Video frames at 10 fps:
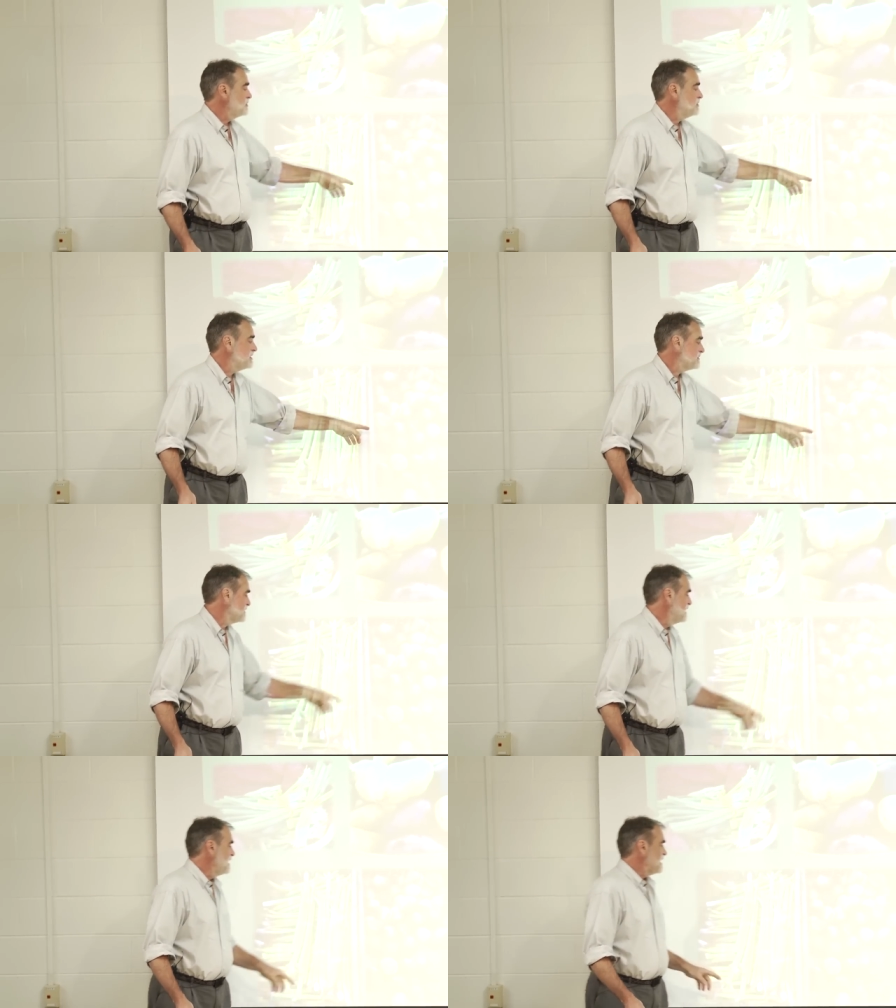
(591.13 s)
too
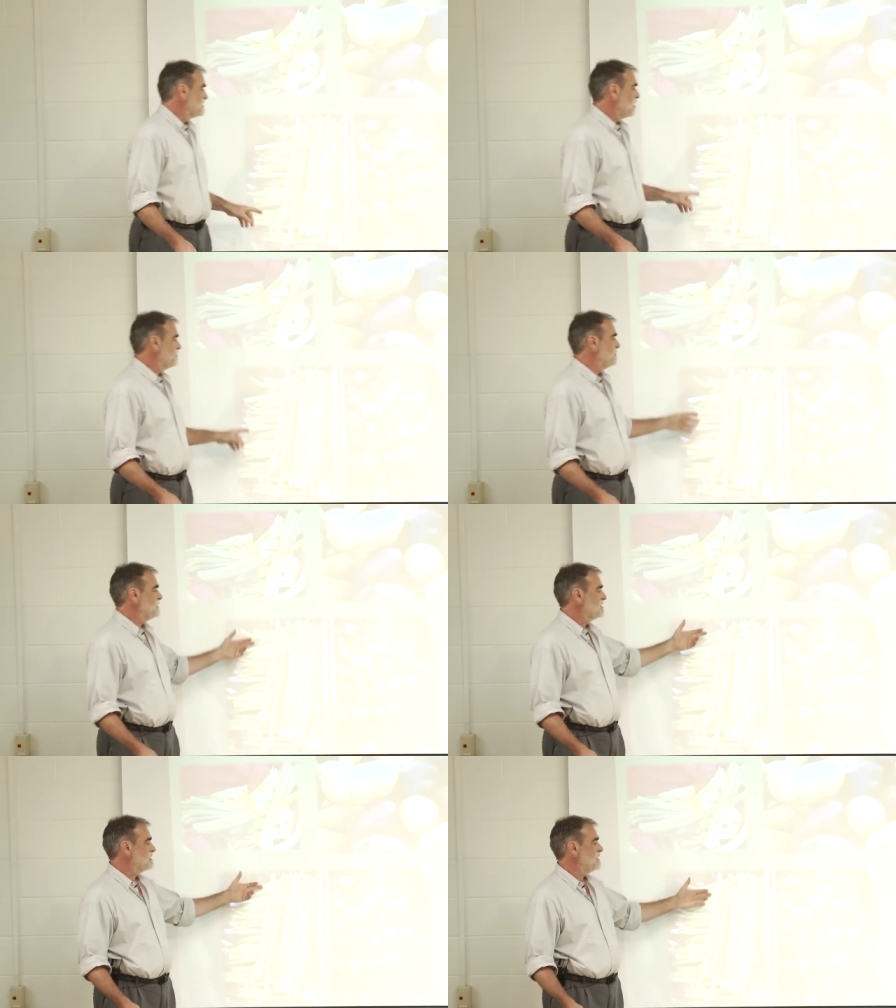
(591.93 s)
different. It's hard for
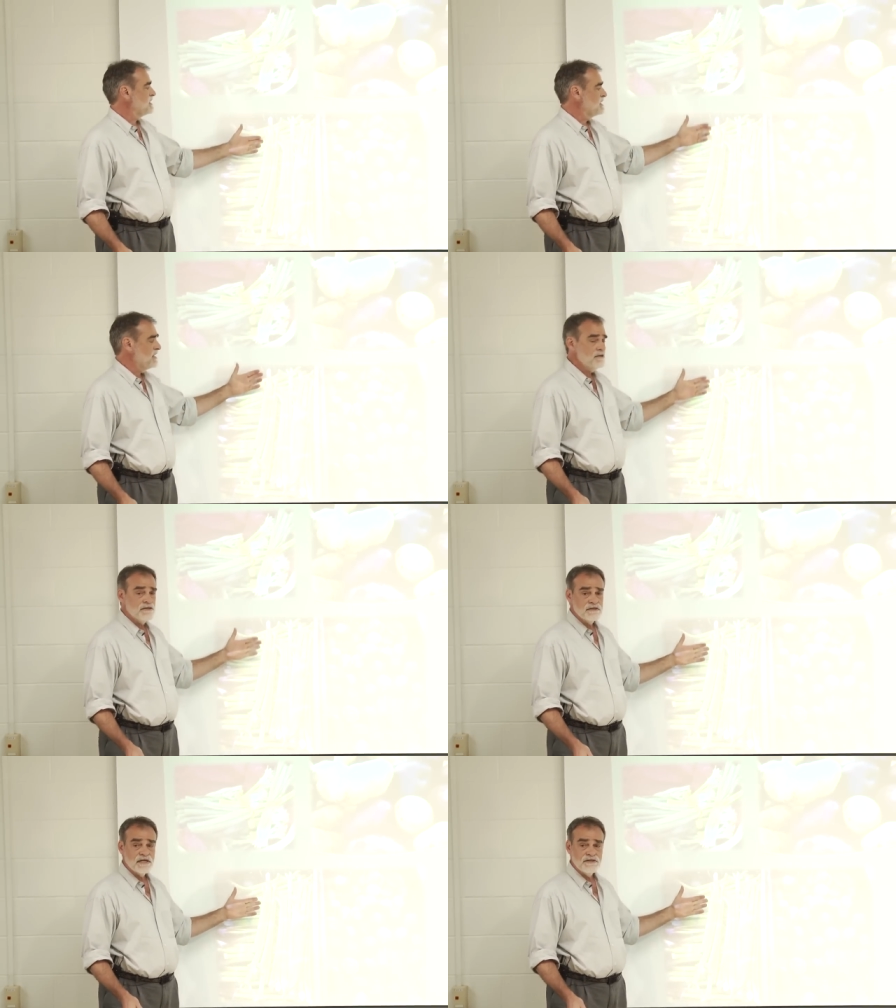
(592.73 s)
you to see the
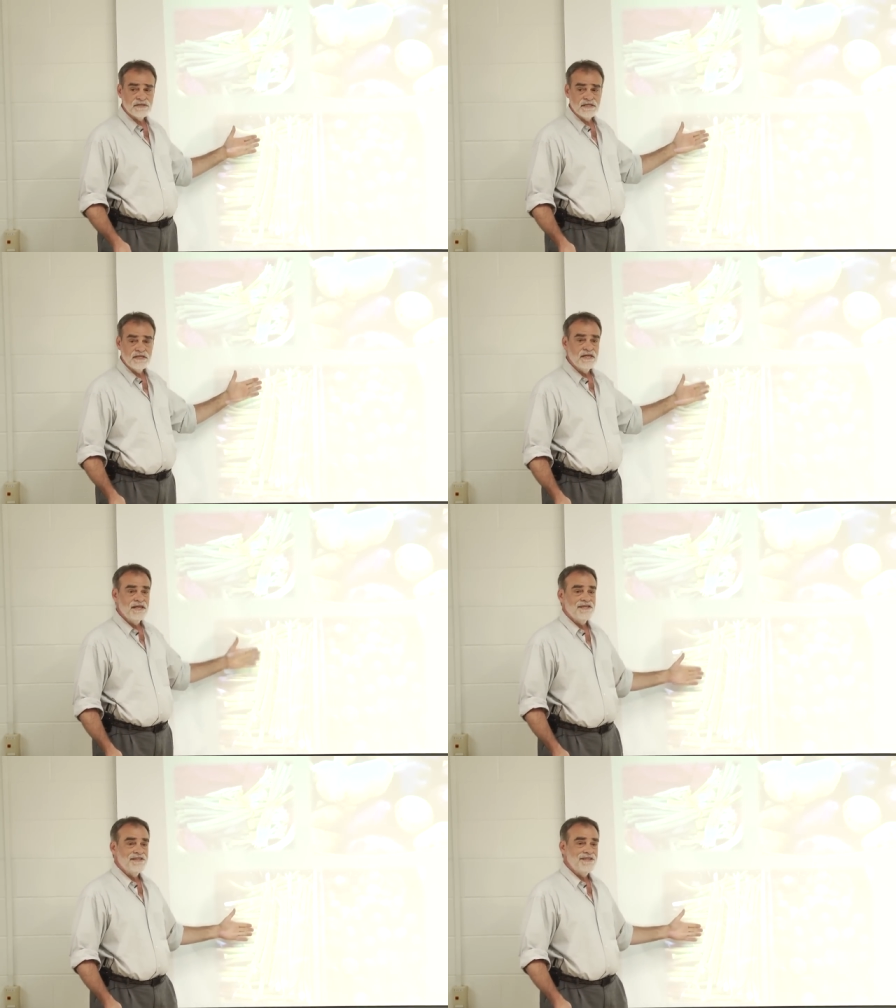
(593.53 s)
color. Can you see it?
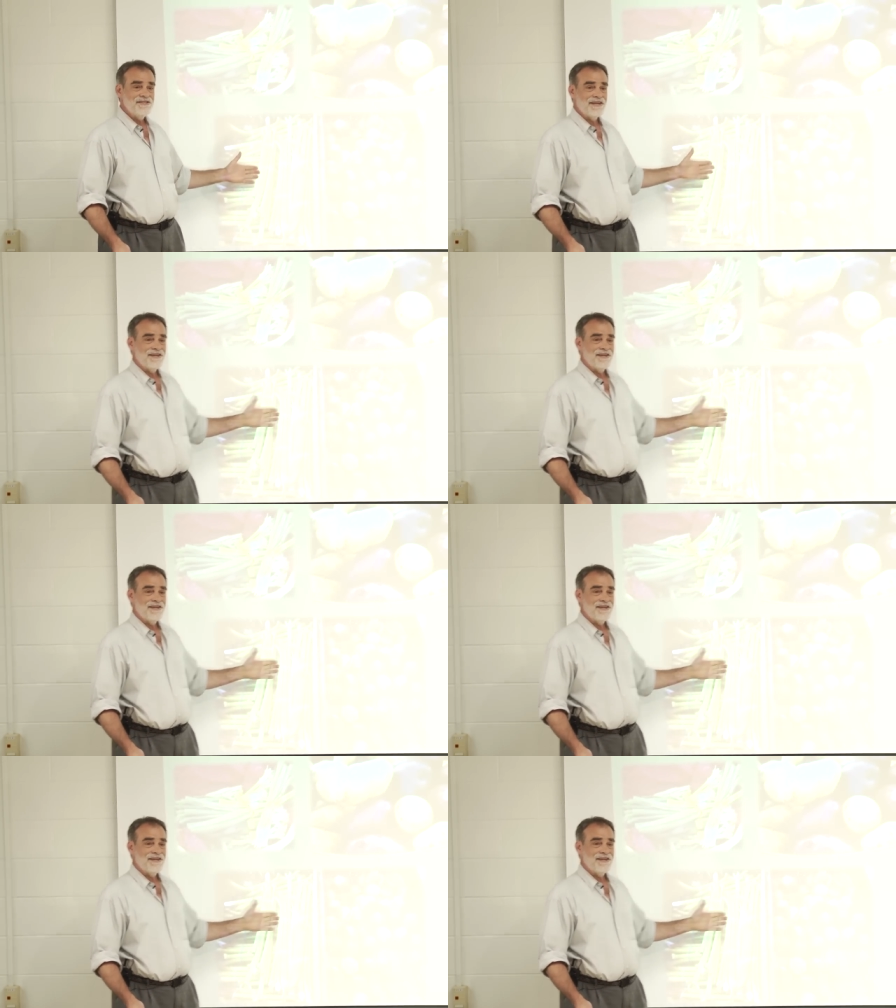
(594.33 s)
It's